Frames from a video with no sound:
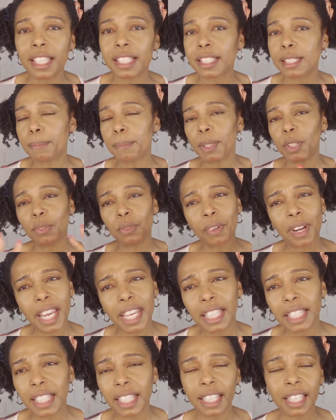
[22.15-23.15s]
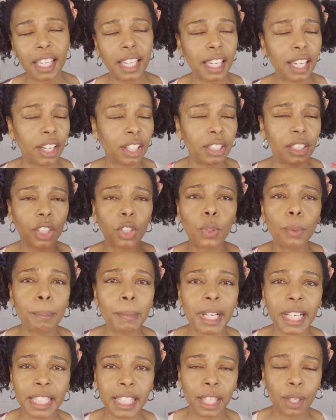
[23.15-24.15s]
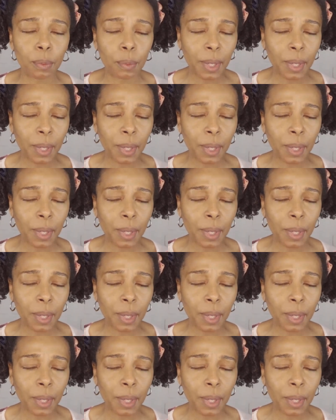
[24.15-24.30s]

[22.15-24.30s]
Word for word: It's been raining here, a little muggy